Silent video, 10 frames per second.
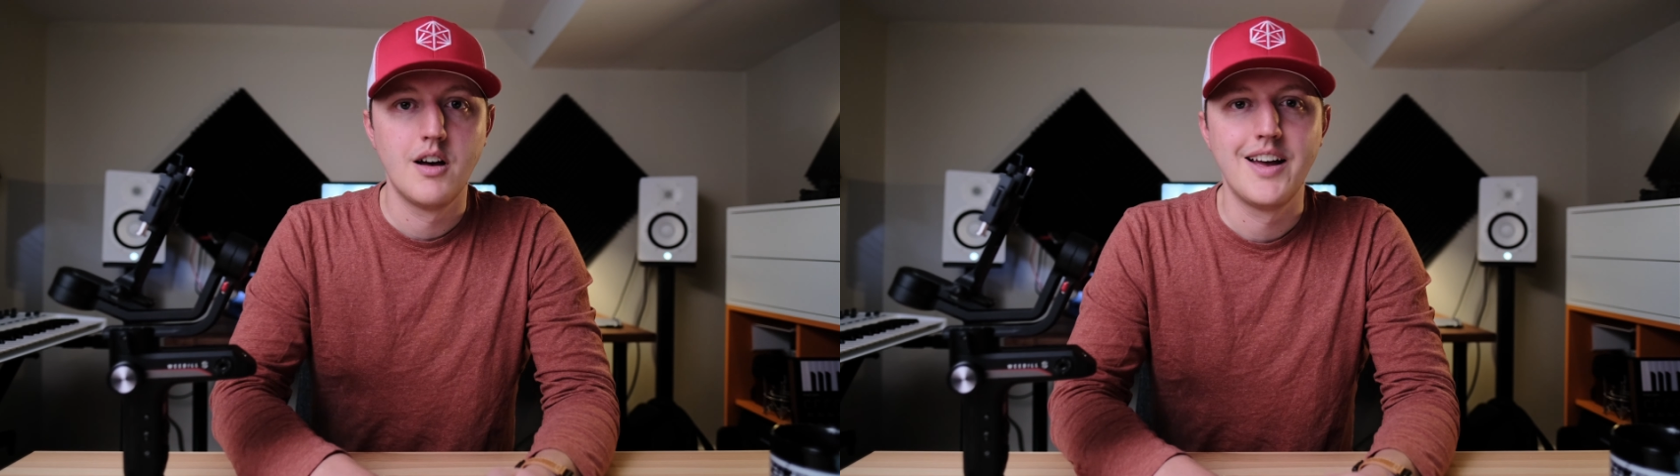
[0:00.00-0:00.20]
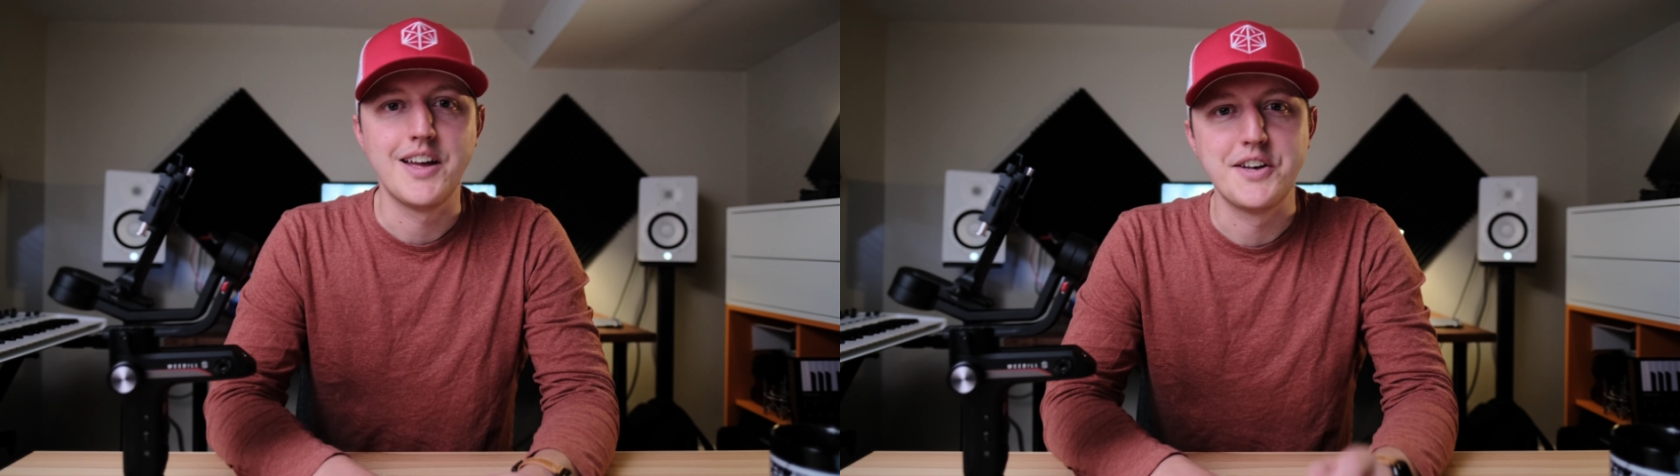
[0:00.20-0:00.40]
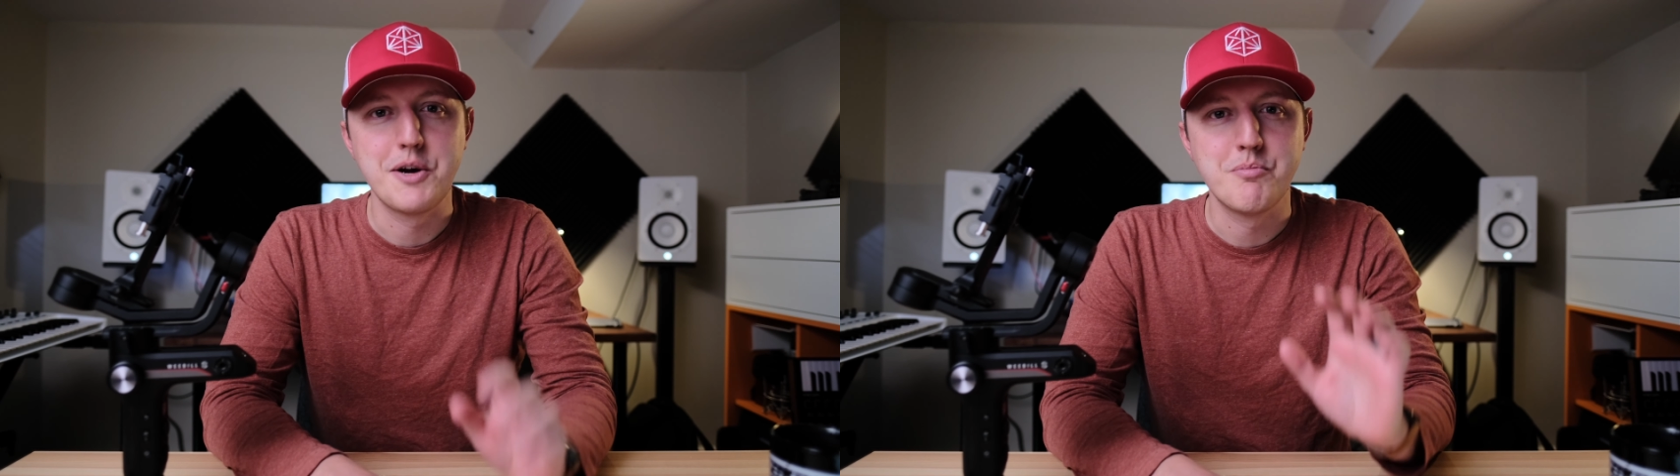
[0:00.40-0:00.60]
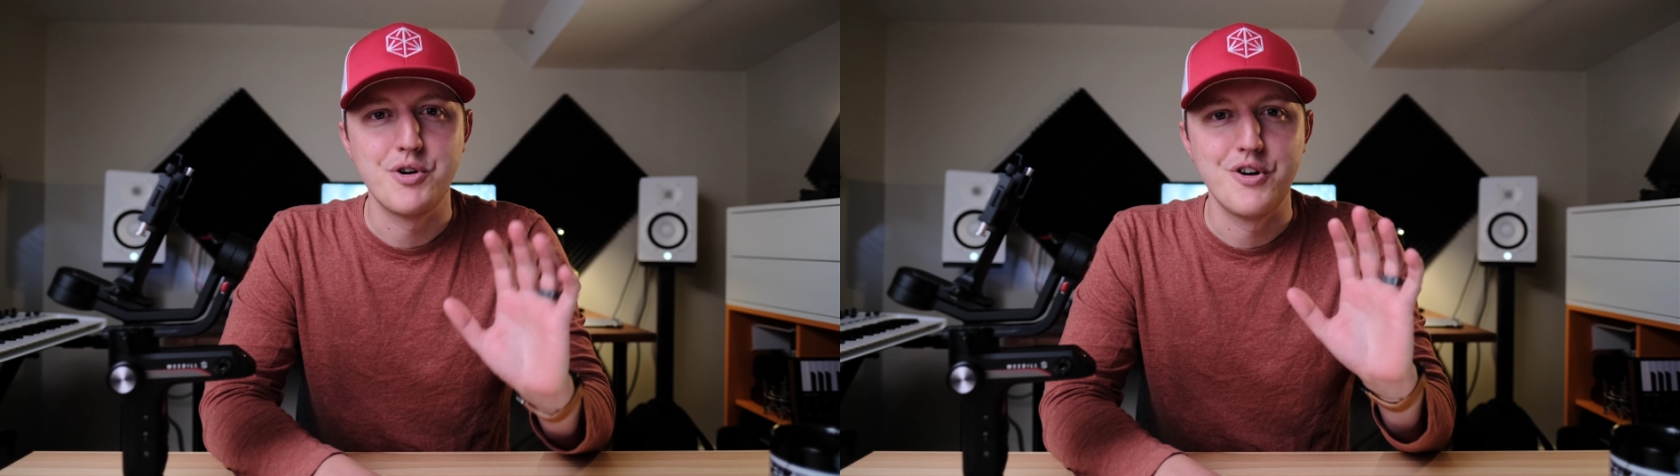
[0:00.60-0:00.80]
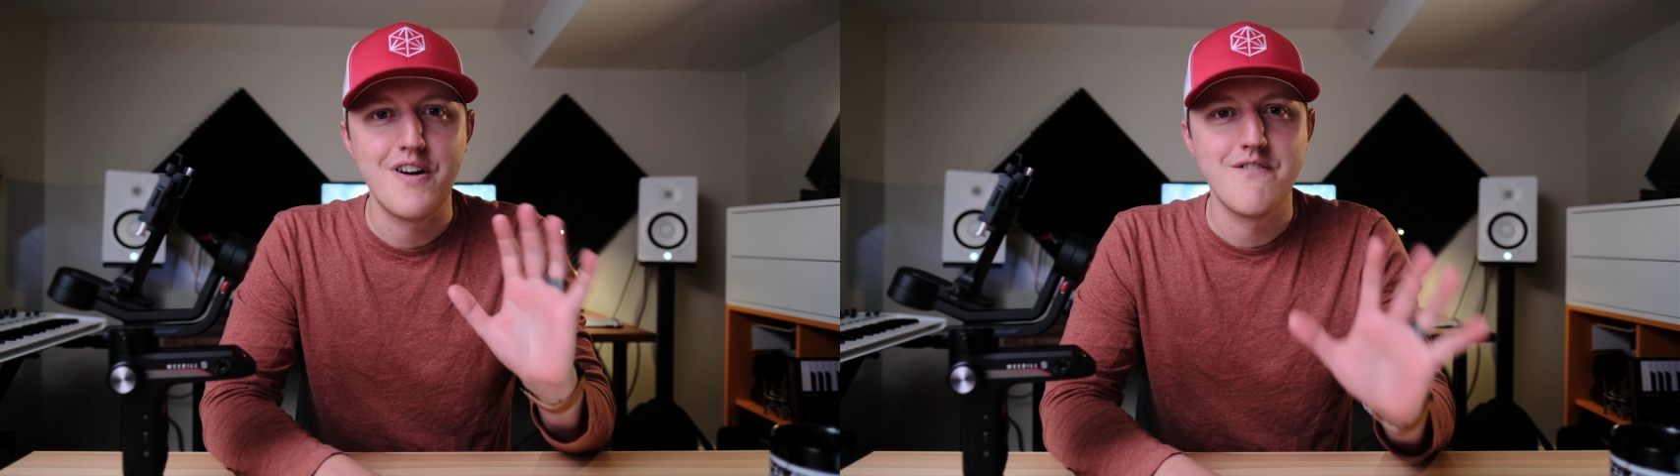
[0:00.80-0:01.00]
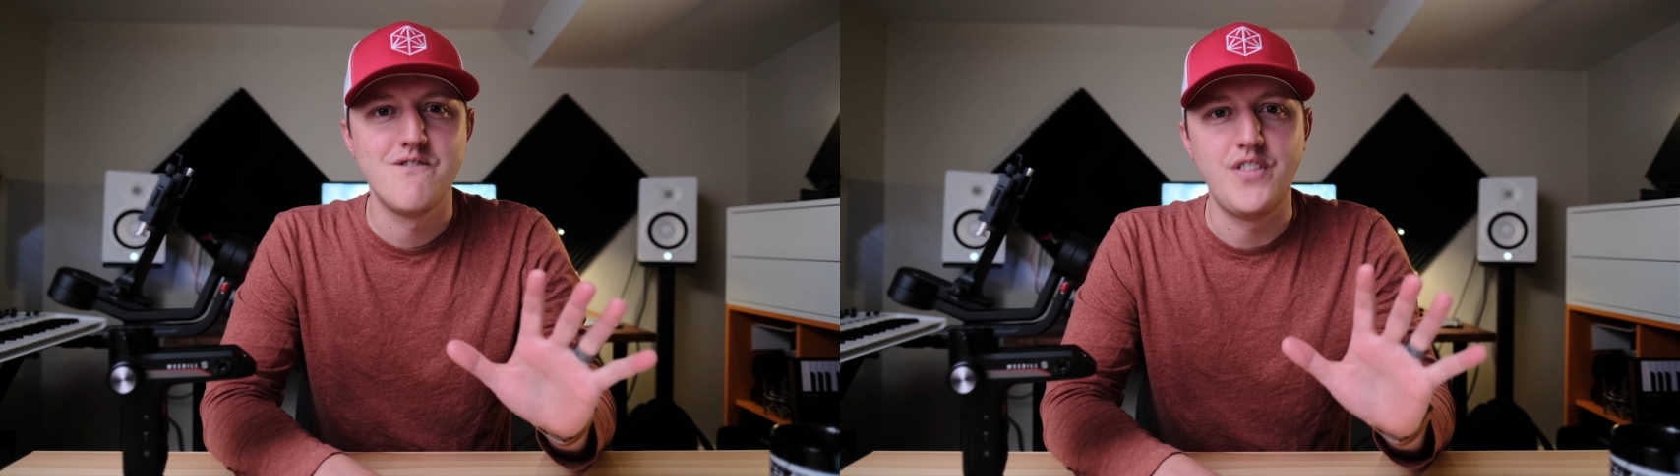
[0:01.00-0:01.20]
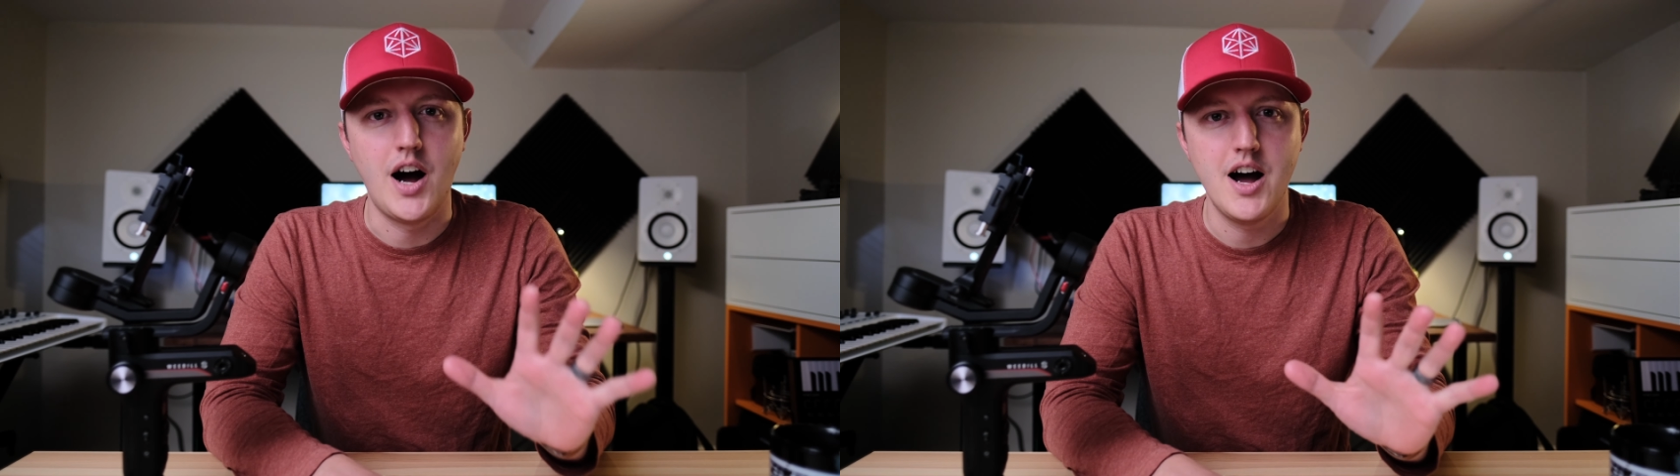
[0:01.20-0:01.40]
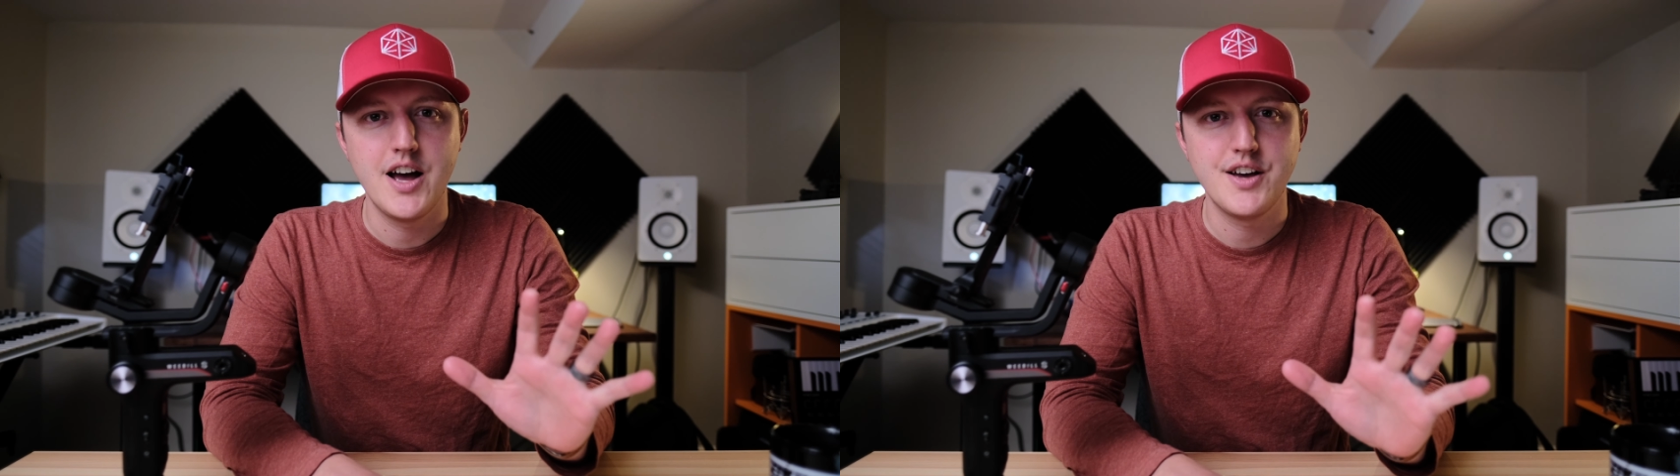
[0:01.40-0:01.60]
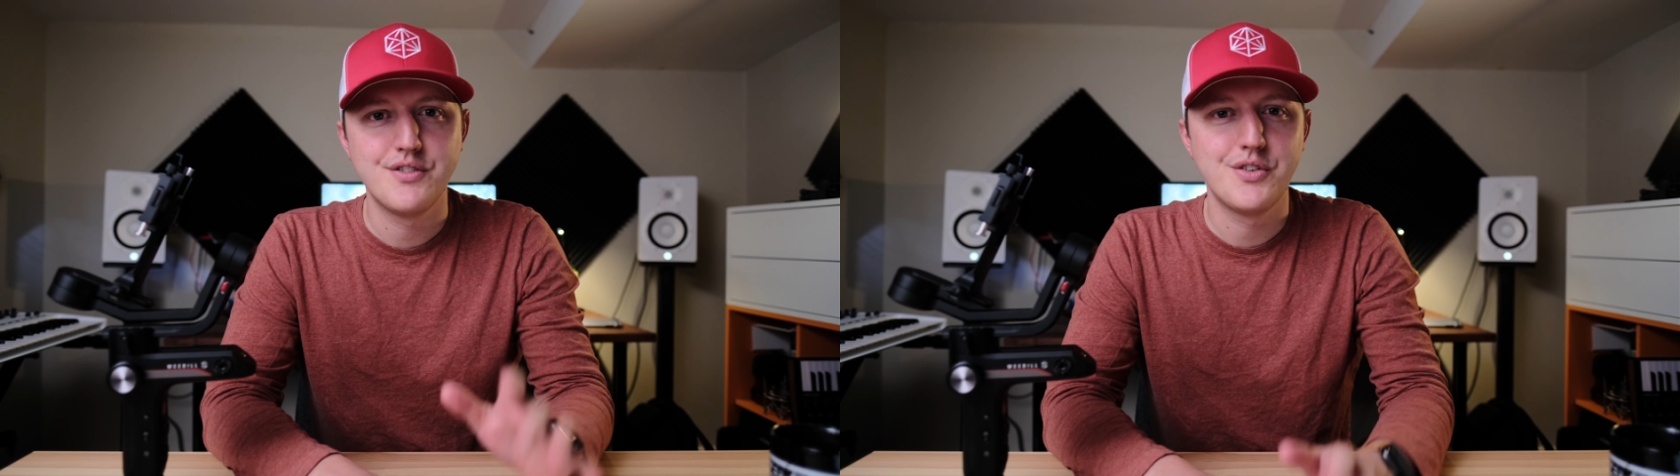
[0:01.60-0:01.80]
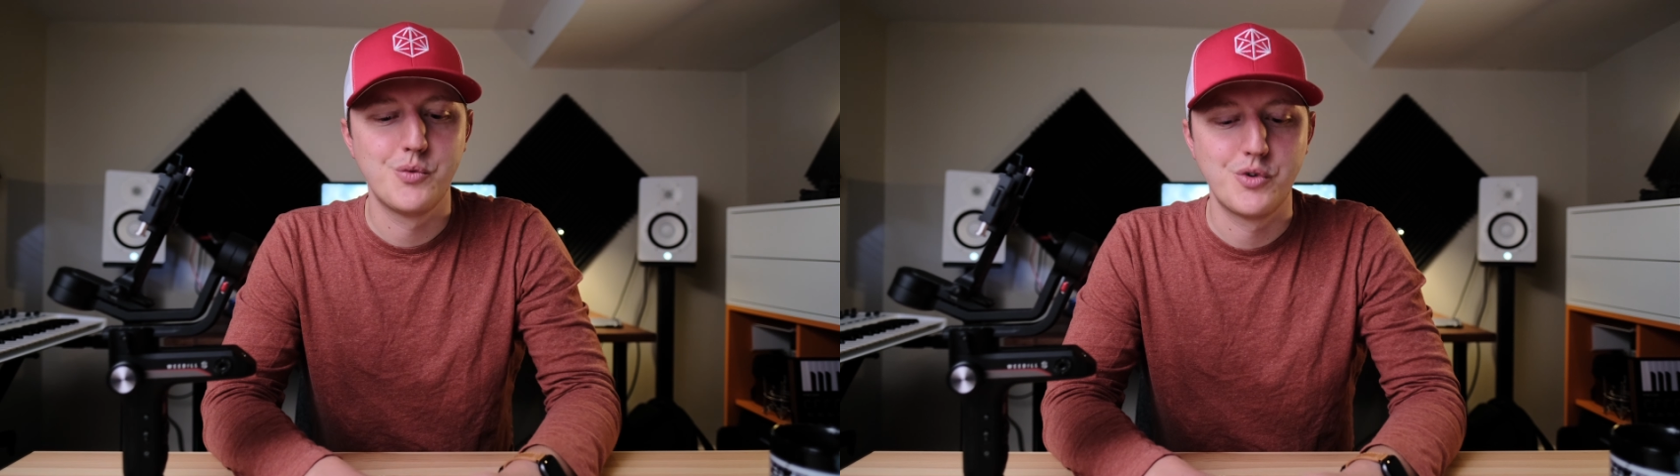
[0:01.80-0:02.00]
And number
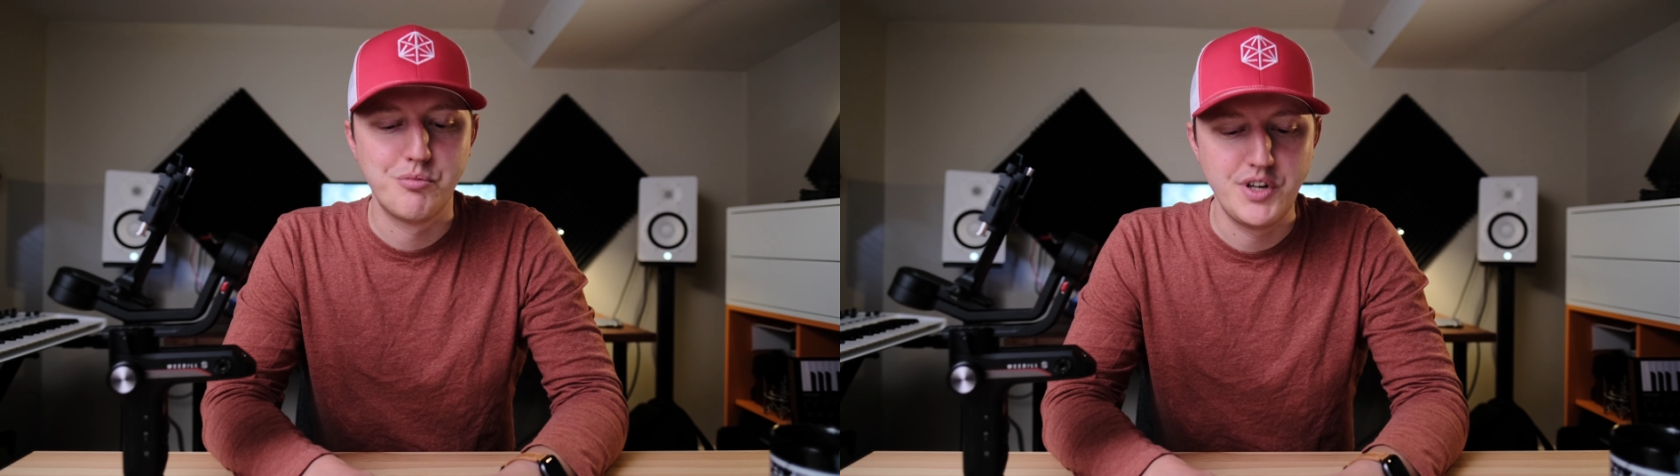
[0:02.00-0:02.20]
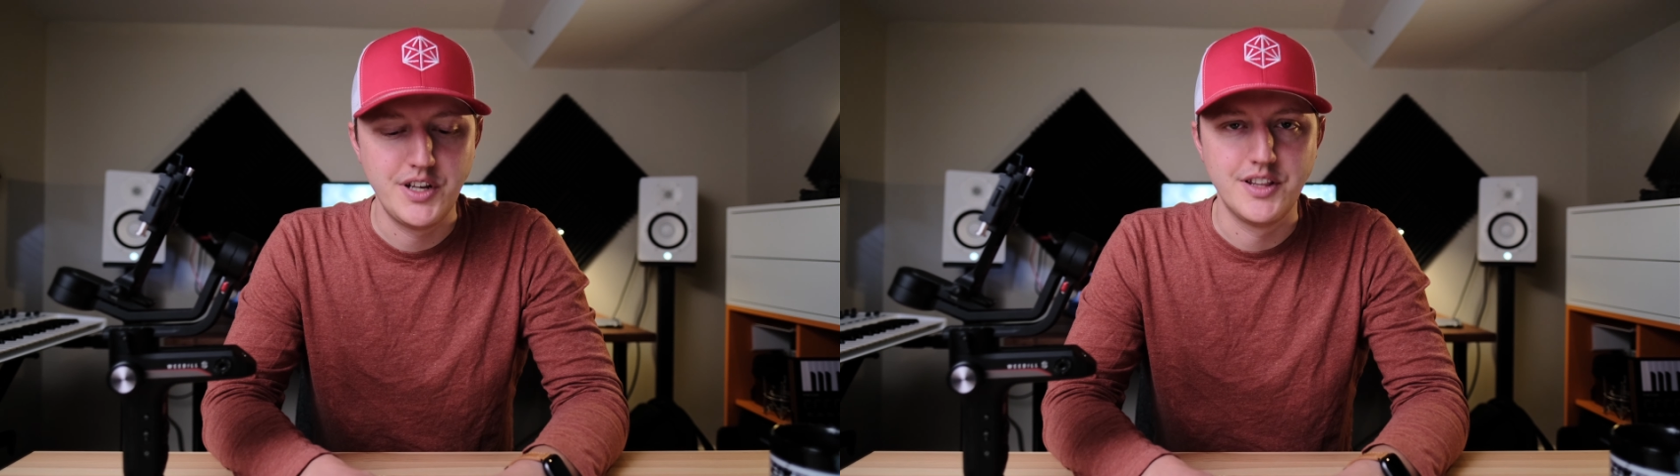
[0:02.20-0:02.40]
5 would be